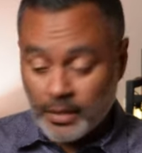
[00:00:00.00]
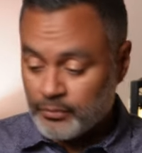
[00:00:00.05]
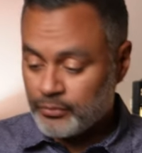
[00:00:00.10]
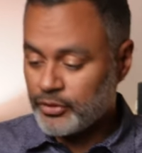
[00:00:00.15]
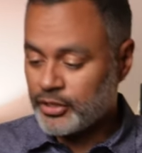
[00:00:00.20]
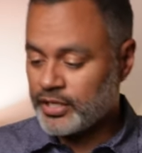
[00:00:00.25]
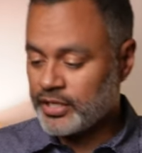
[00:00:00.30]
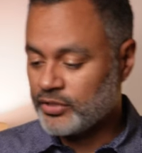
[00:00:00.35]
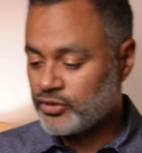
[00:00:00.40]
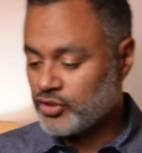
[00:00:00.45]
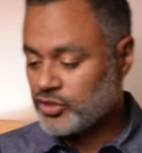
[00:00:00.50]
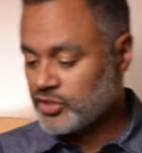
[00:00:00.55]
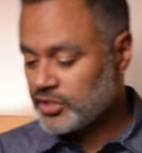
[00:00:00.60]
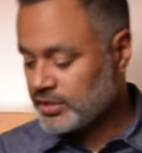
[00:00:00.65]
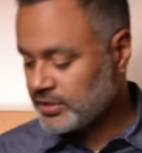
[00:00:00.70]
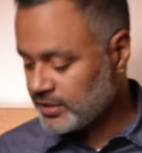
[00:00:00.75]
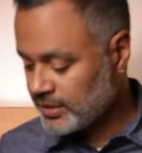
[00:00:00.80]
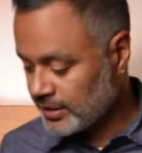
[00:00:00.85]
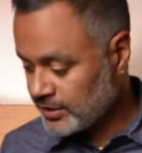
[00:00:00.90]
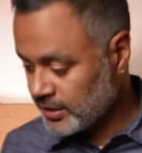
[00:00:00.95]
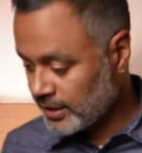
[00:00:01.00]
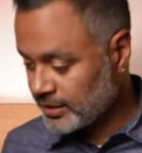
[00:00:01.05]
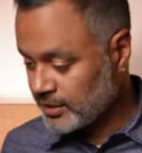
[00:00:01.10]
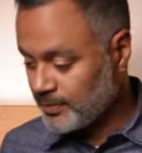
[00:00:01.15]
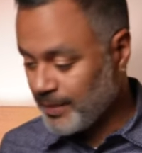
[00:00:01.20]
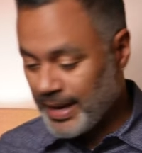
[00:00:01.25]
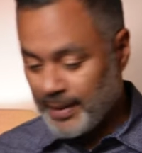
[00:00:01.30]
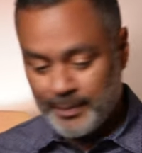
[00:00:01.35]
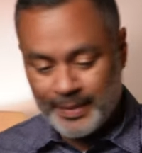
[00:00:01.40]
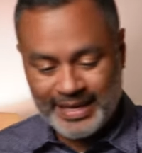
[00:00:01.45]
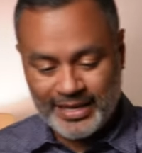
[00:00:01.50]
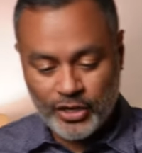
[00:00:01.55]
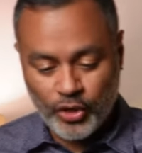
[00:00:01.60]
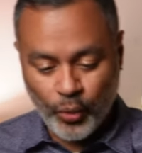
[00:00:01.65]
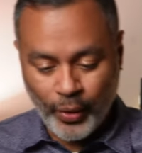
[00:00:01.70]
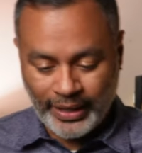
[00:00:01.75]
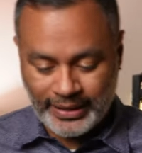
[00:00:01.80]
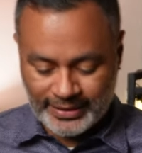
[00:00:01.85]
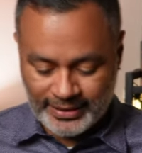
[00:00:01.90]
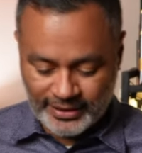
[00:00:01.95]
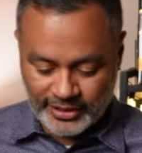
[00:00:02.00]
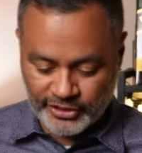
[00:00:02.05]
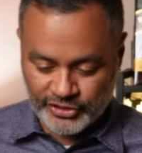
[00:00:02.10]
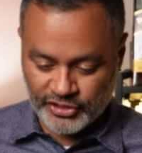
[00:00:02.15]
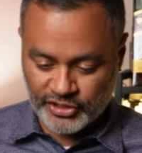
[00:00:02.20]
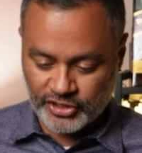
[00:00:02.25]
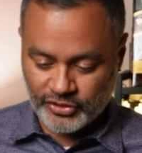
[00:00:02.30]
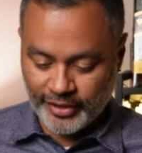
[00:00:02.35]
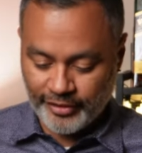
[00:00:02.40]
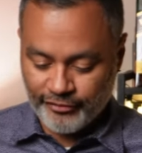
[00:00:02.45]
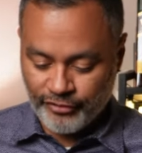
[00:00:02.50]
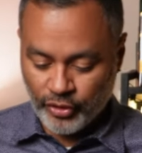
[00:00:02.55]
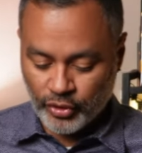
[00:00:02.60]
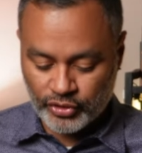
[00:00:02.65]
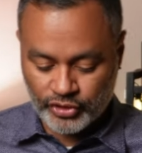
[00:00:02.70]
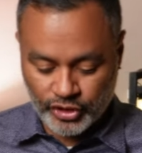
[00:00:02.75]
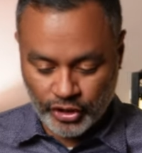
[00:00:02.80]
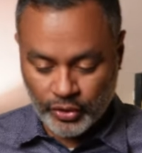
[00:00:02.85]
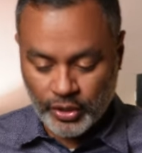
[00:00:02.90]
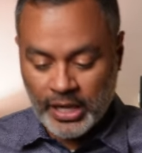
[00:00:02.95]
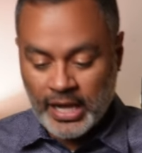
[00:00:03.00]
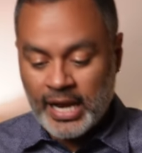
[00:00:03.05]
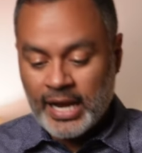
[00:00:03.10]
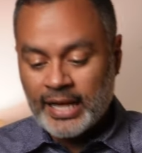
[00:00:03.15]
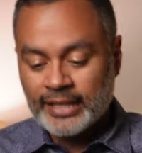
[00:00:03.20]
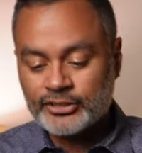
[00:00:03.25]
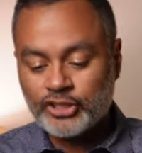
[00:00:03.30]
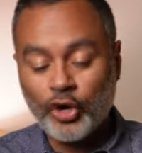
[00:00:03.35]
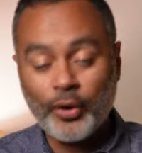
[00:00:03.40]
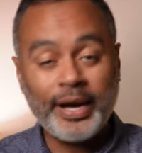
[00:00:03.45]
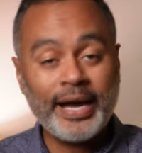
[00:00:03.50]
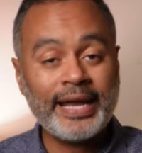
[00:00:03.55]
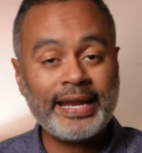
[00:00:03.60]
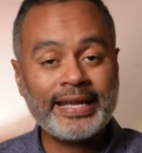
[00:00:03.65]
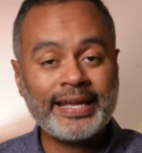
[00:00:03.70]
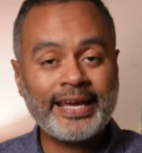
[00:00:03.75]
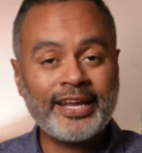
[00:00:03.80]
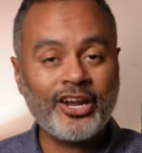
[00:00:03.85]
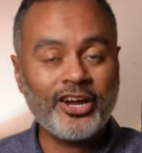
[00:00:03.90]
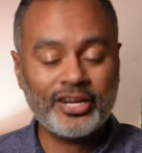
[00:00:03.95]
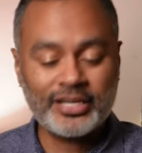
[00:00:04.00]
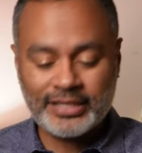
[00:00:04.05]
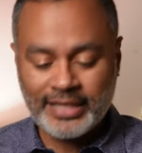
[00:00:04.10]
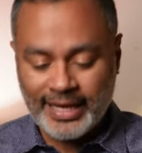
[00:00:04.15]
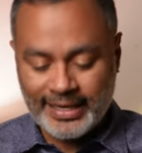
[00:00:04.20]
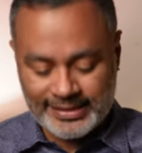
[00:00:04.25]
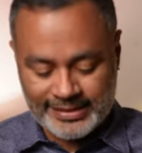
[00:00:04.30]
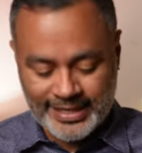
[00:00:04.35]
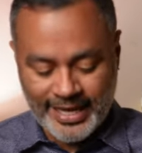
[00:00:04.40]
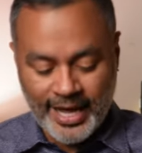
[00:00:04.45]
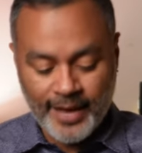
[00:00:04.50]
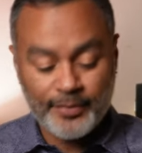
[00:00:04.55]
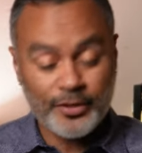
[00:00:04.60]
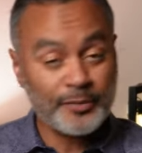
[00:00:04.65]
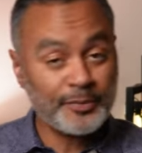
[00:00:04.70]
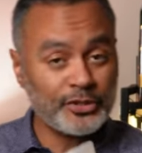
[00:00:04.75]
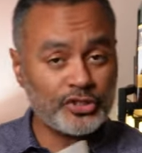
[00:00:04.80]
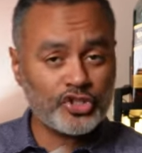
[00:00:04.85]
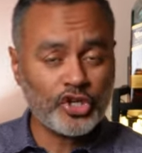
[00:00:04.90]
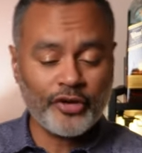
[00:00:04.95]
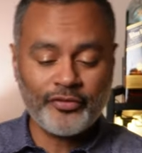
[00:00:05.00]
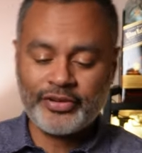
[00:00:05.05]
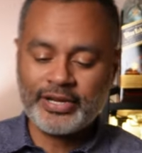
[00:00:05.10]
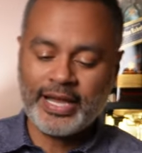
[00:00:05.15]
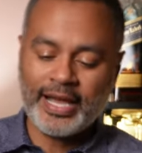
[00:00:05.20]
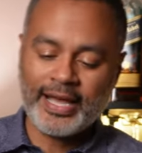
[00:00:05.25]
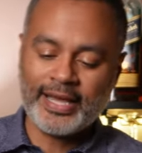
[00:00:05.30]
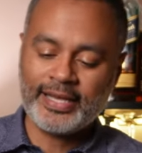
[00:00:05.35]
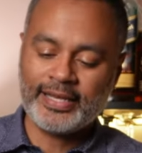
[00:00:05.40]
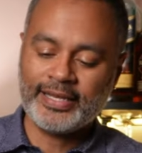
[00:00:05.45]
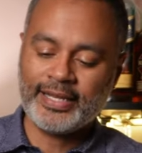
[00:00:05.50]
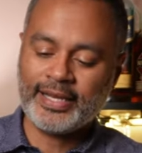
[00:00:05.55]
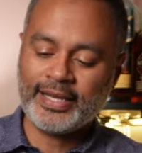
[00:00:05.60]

Pretty interesting. Tastes like it might be quite delicious. All right, folks, so let's go ahead and get our glass out. I'm gonna be serving that in